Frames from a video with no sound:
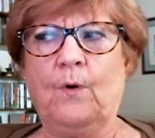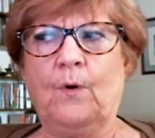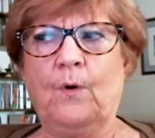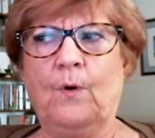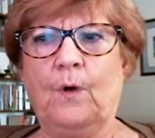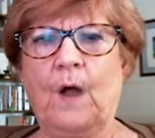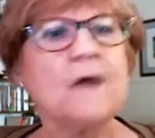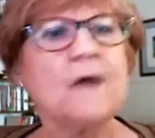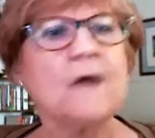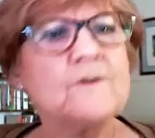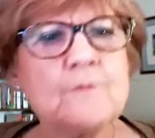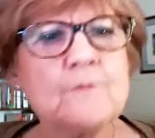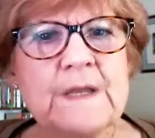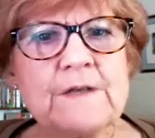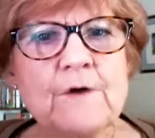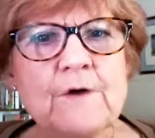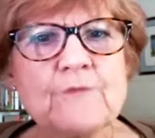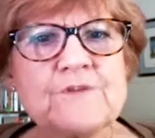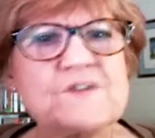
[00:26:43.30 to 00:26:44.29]
How do
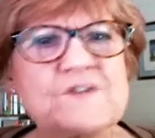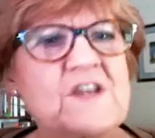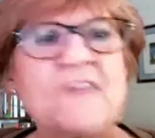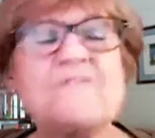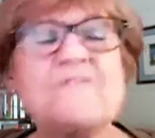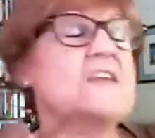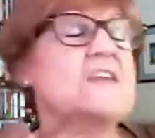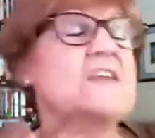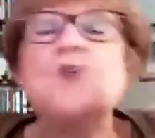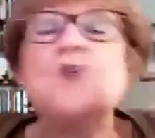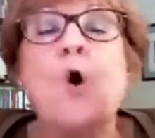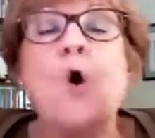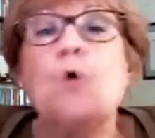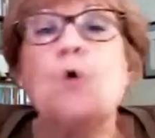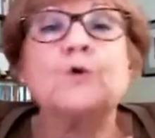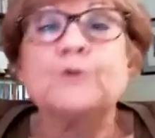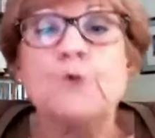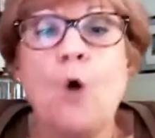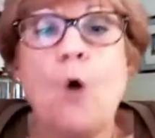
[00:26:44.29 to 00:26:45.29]
we know this? If they
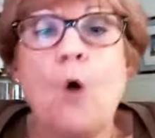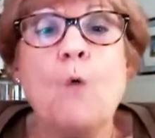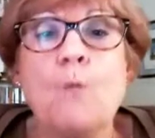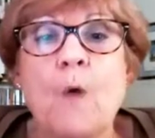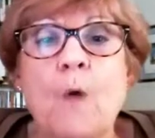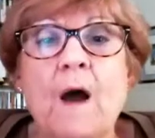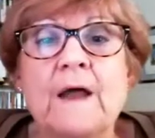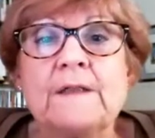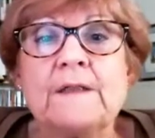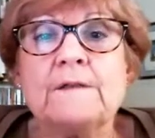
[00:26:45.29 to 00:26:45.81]
told no one,